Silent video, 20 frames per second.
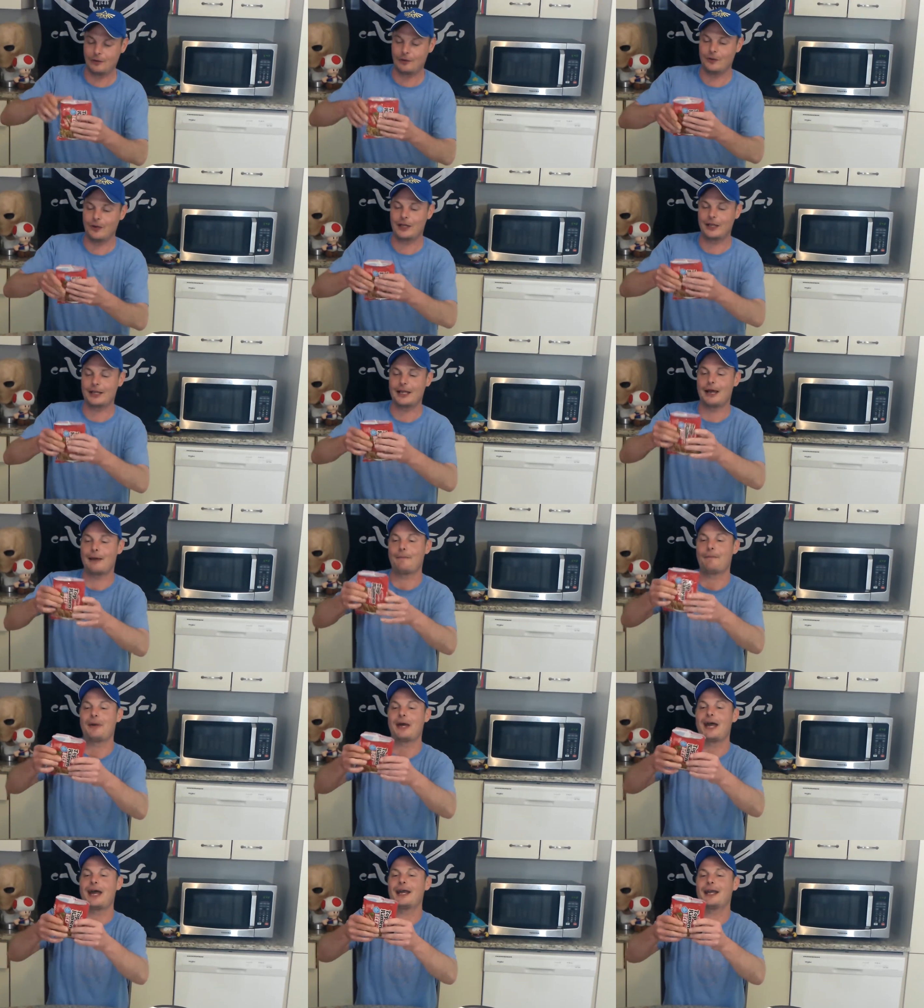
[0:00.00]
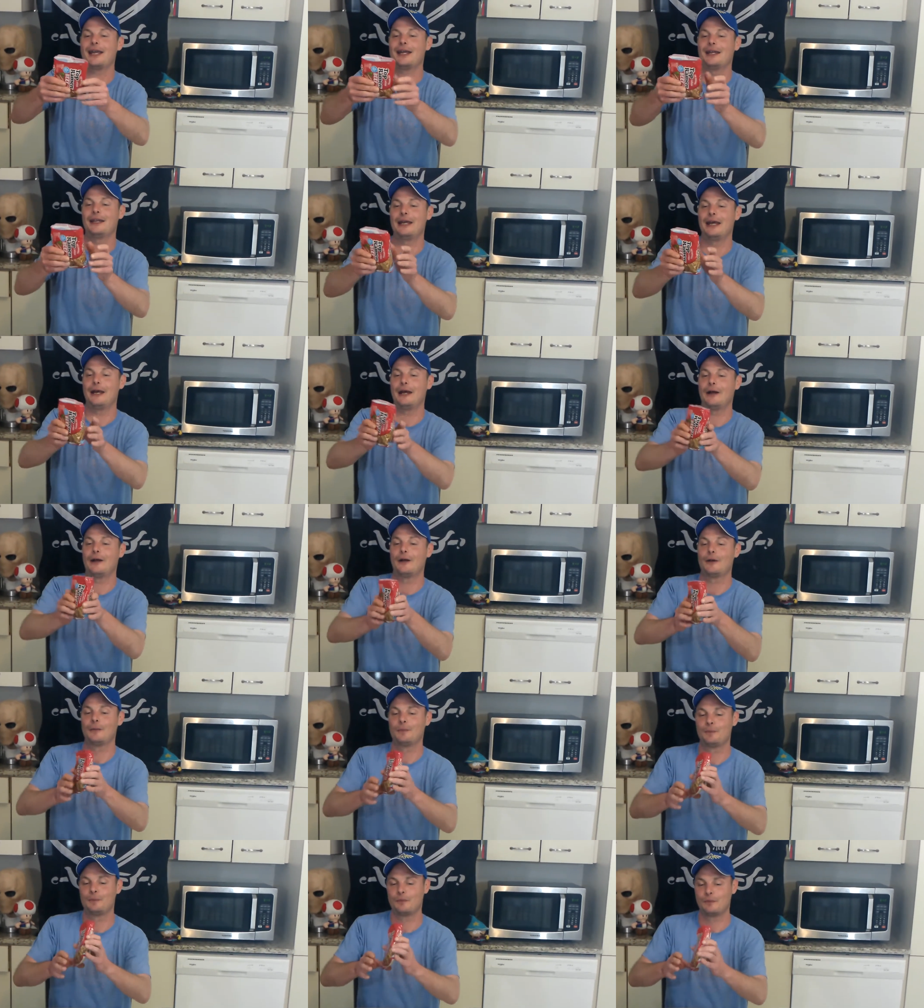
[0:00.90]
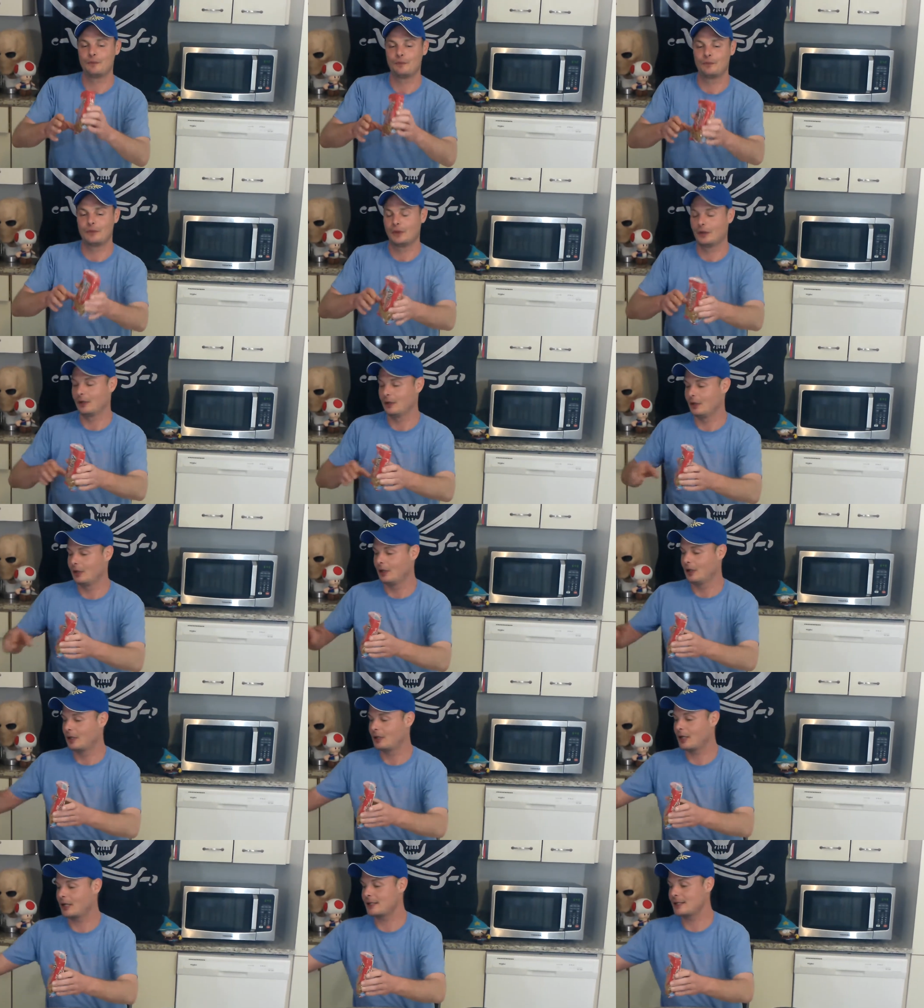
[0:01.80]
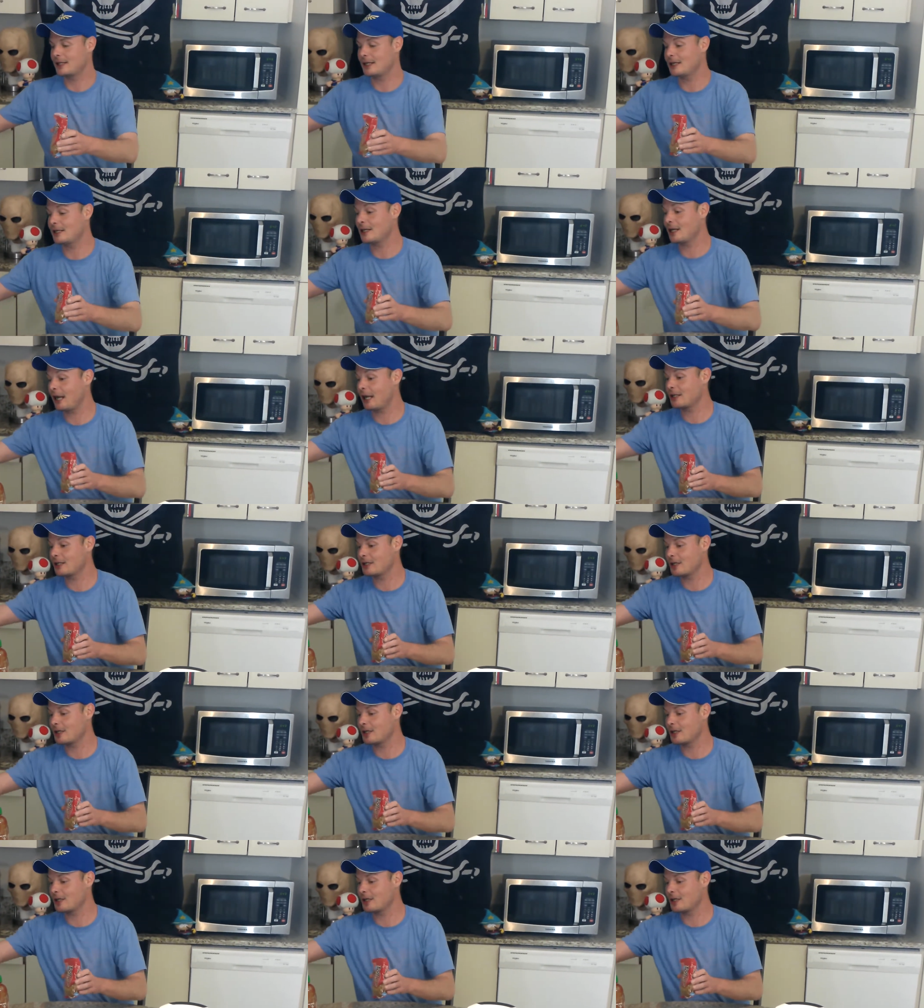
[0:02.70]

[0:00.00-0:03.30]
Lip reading: We get that back in there. Nice and easy. And